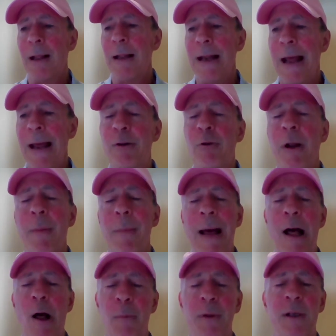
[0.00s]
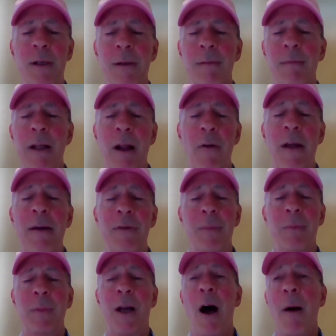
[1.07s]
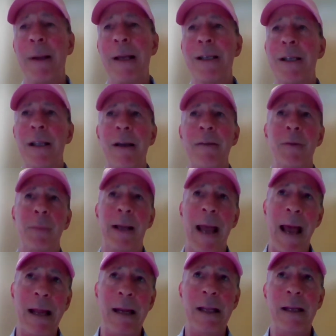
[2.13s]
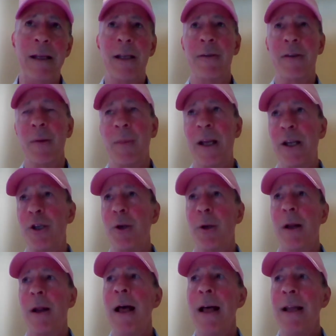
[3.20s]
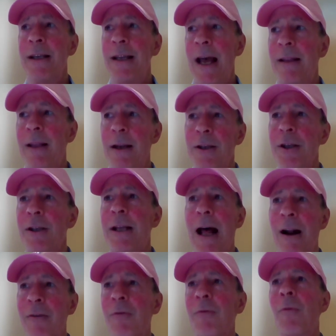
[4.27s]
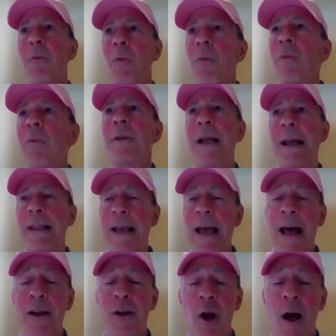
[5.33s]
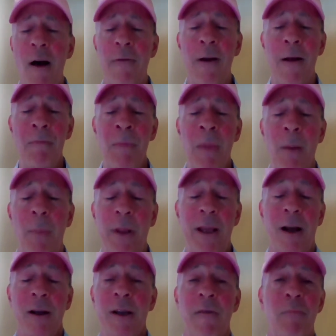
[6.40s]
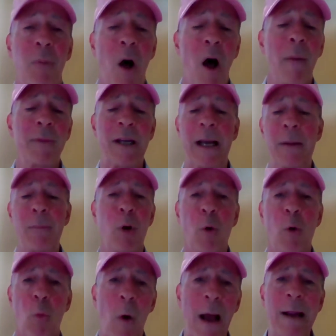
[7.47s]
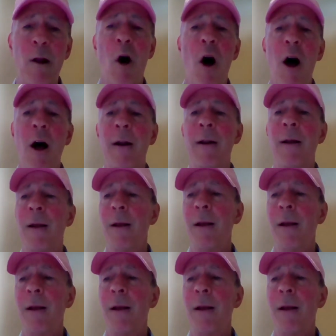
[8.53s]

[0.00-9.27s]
Natrium helps. They have some gummies, they have some candies, they have some things you can take that just kind of take the edge off. But they also have balms I can put right on